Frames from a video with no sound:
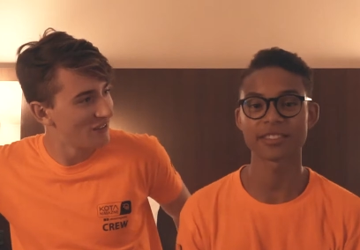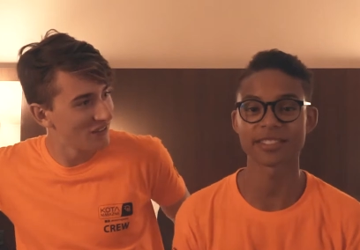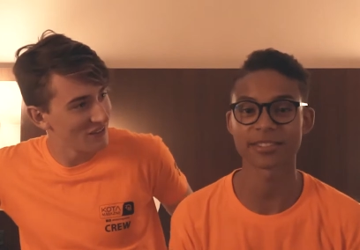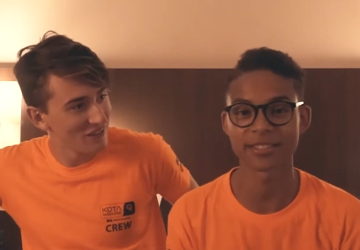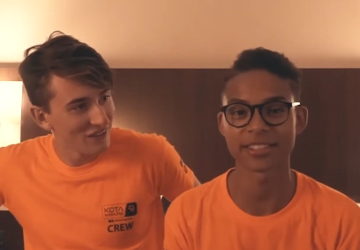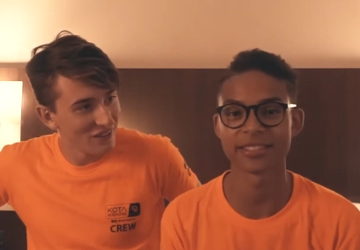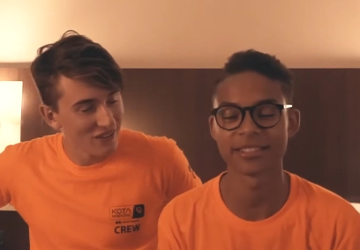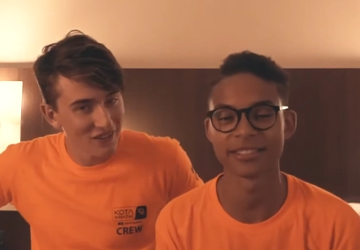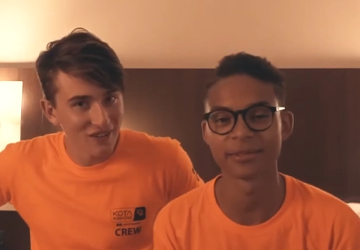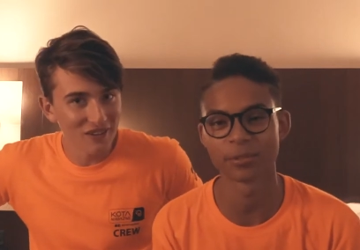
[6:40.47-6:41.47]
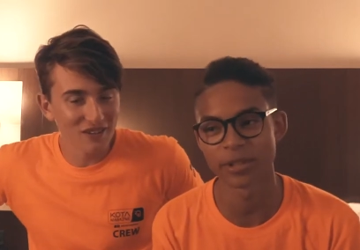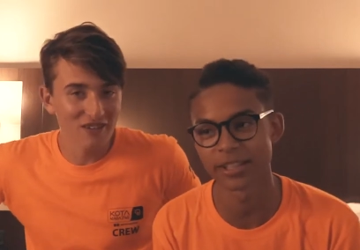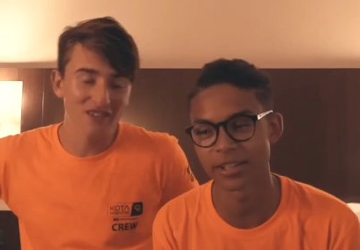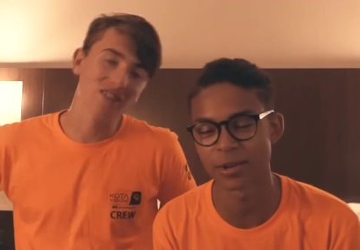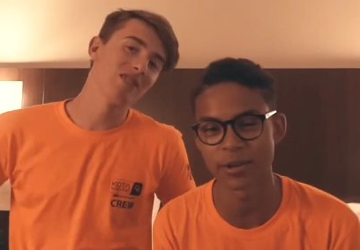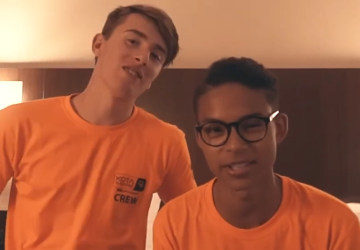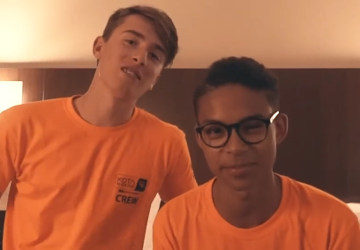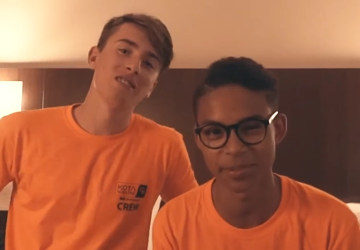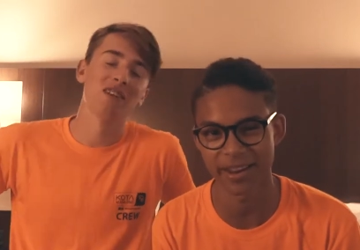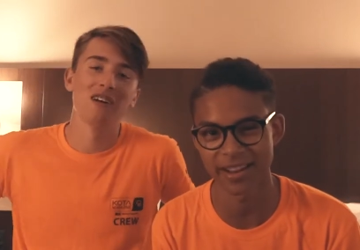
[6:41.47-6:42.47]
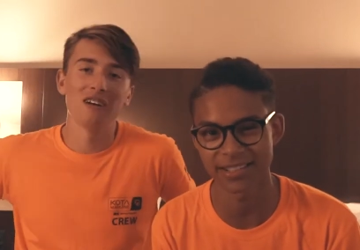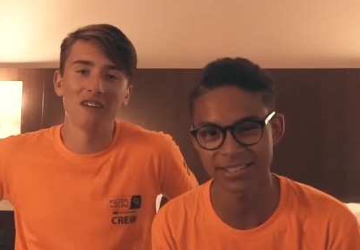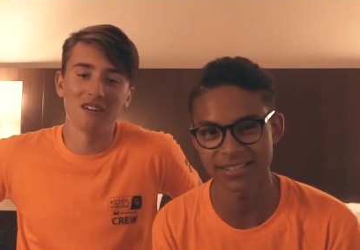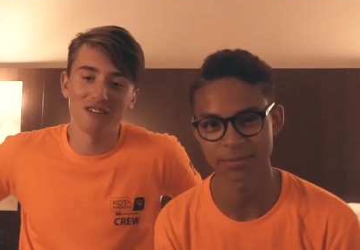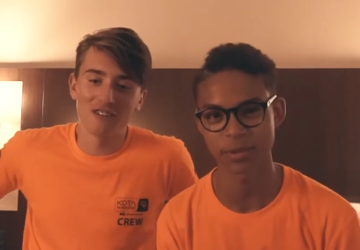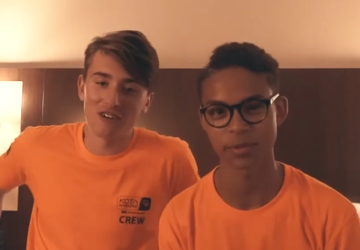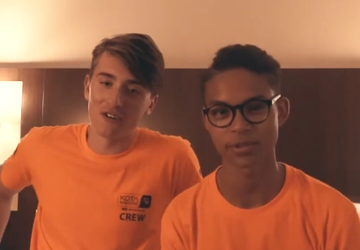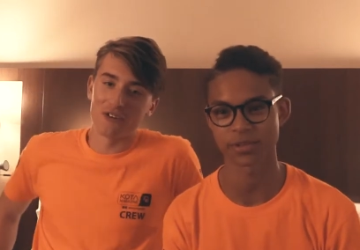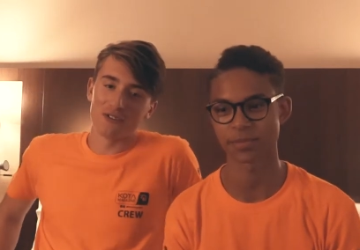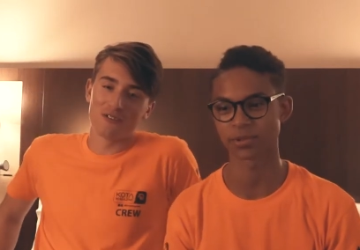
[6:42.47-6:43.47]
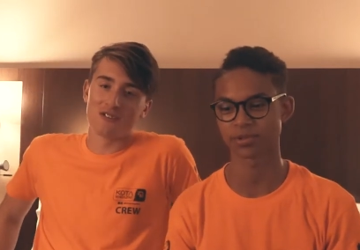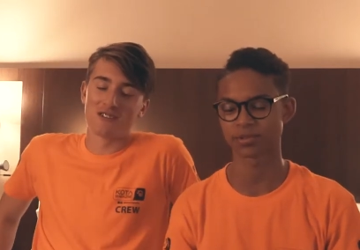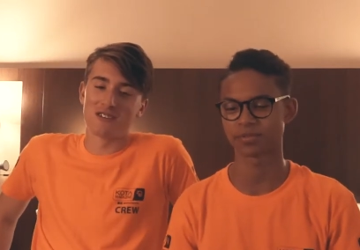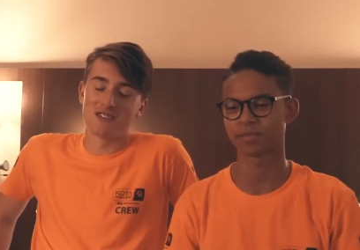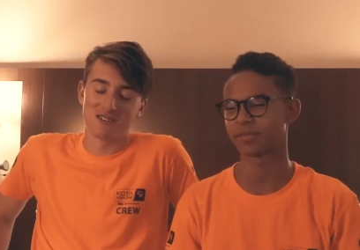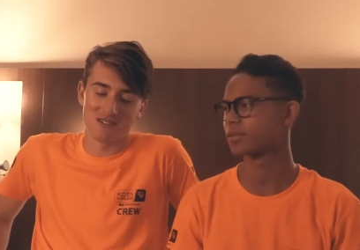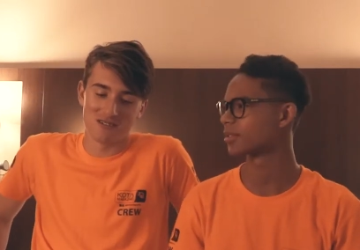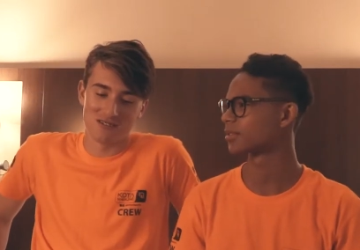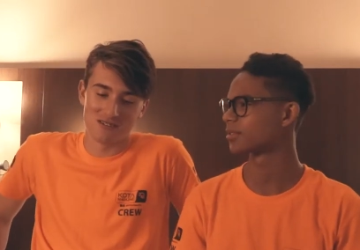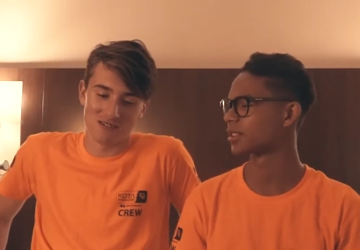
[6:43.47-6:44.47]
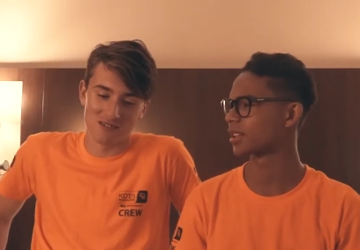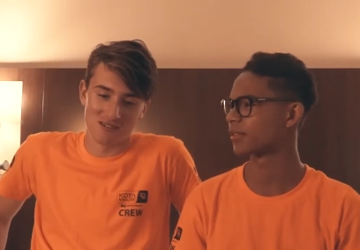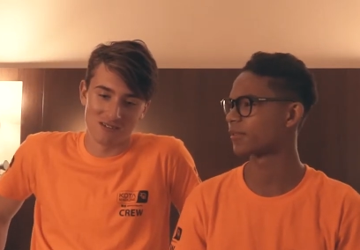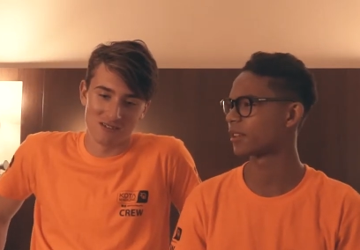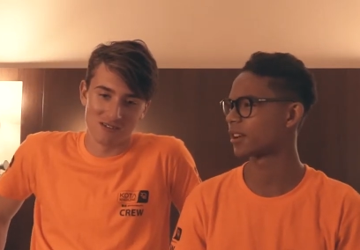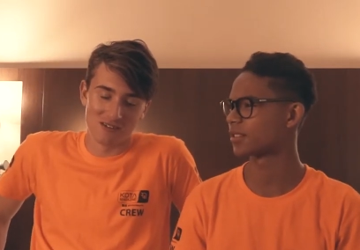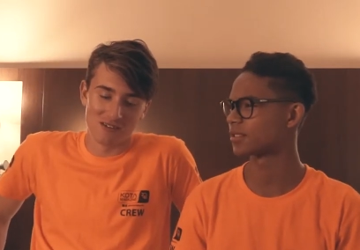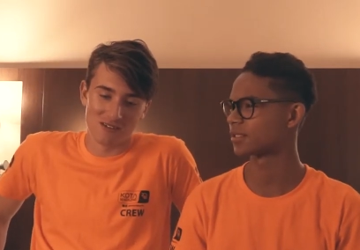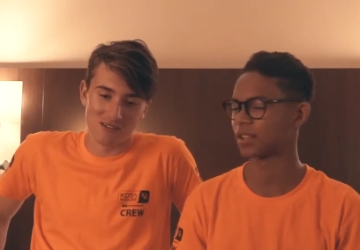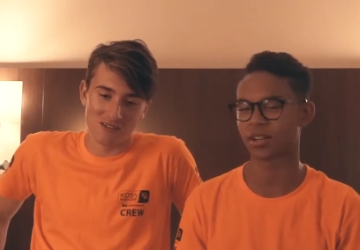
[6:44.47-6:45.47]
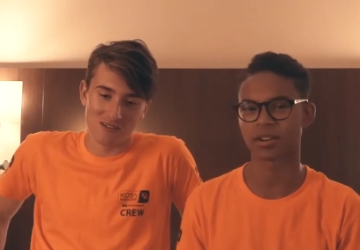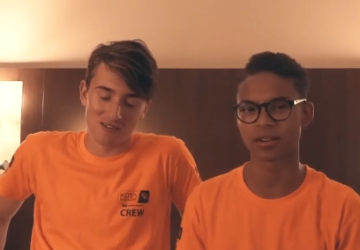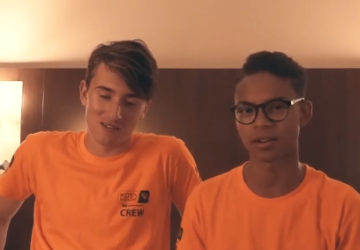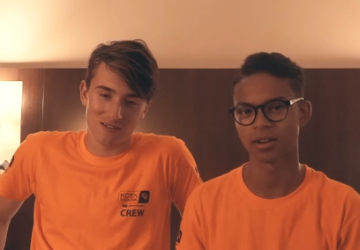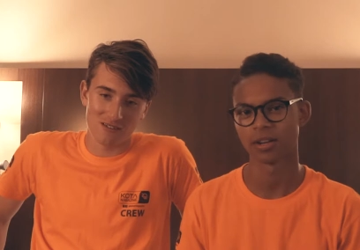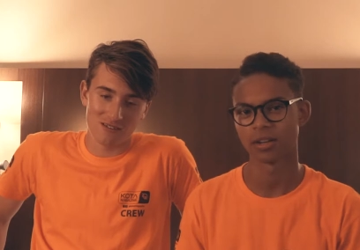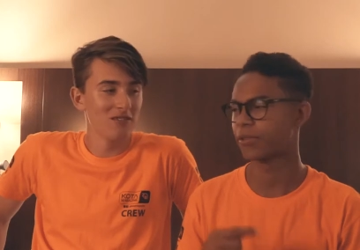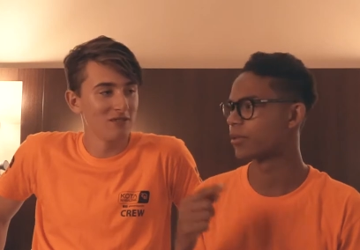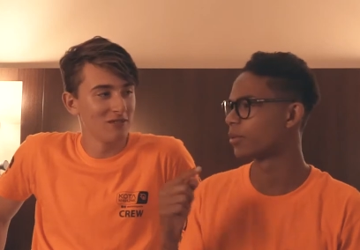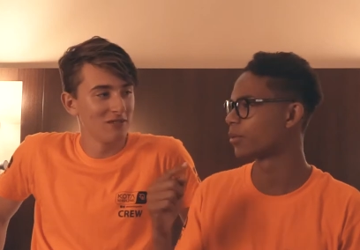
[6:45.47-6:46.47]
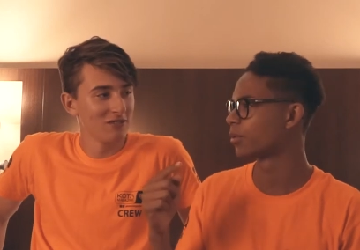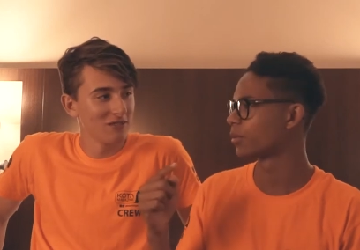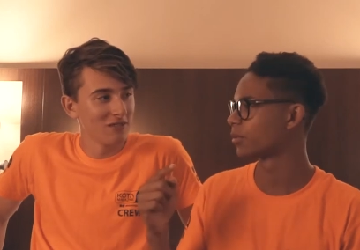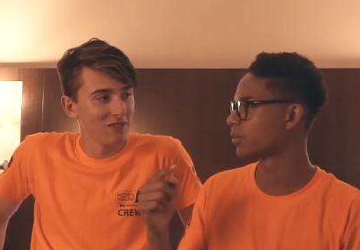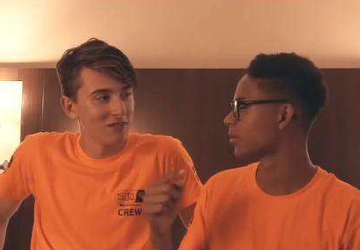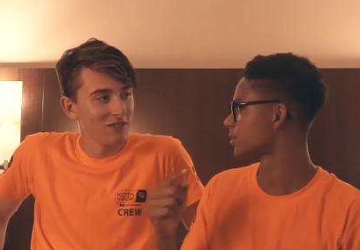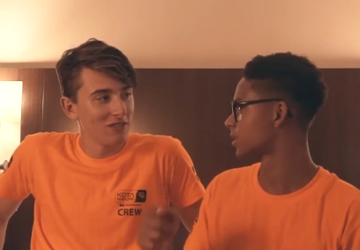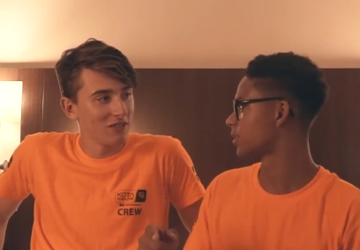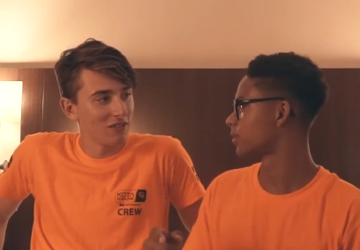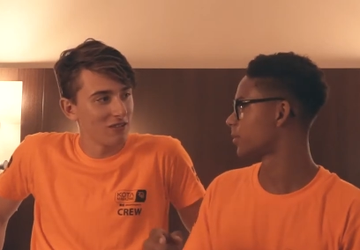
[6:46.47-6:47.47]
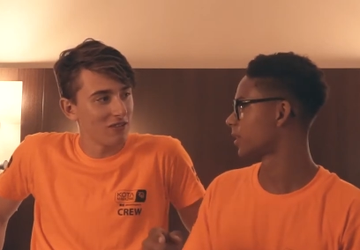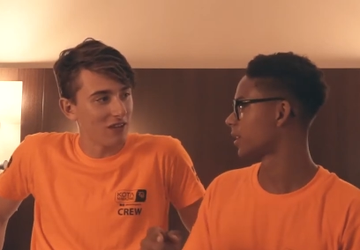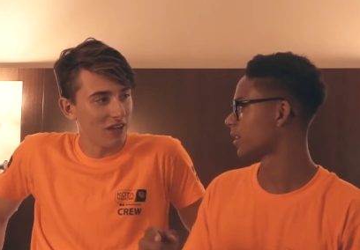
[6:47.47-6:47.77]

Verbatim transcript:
Speaker 1: didn't really go as planned. We no. were supposed to take a flight here through what was it Copenhagen?